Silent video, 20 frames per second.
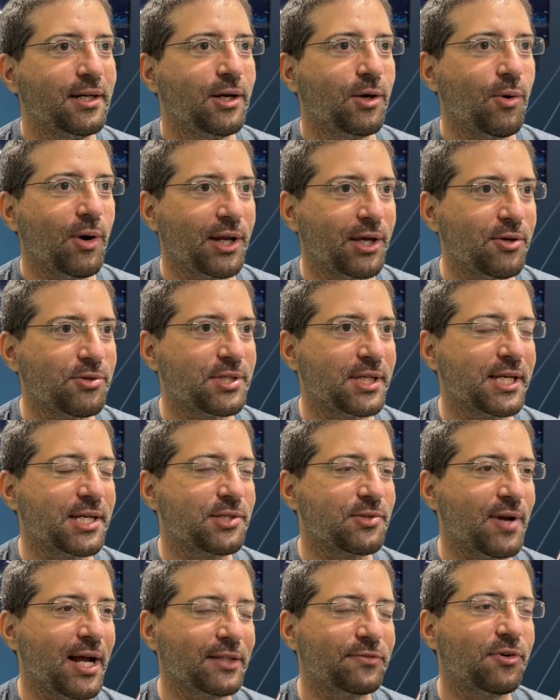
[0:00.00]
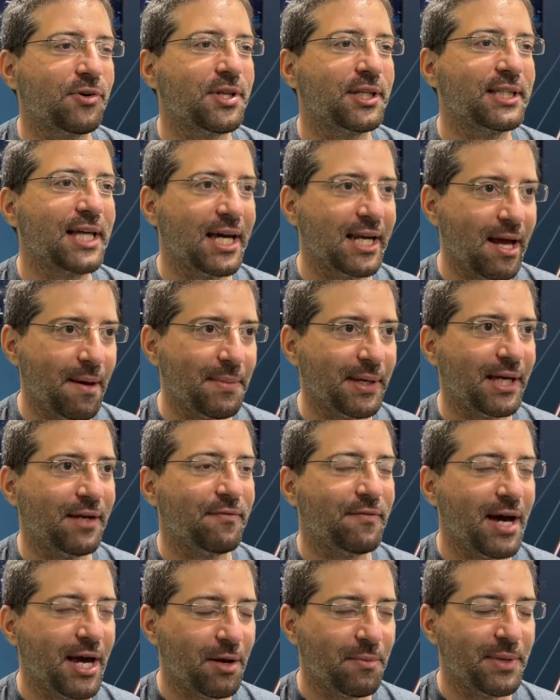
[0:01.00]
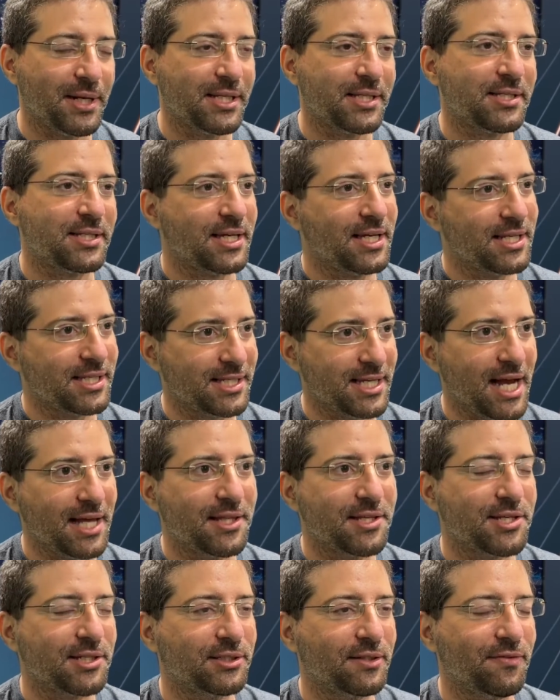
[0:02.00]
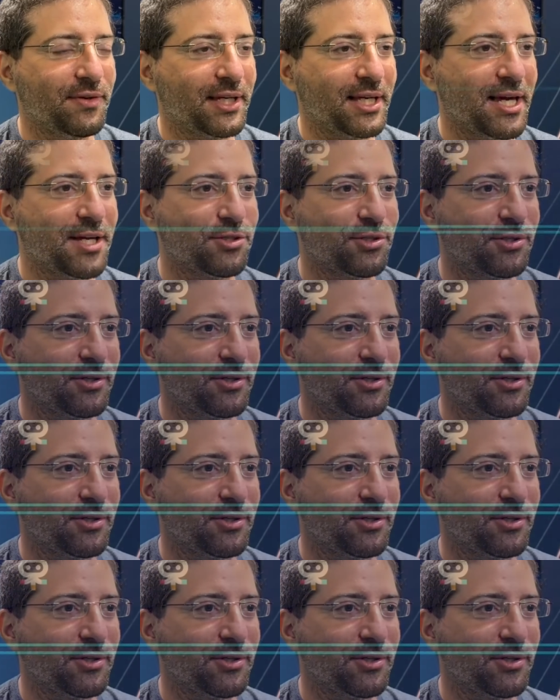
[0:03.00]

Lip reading: We are using Instruqt for the dynamic environments inside the certification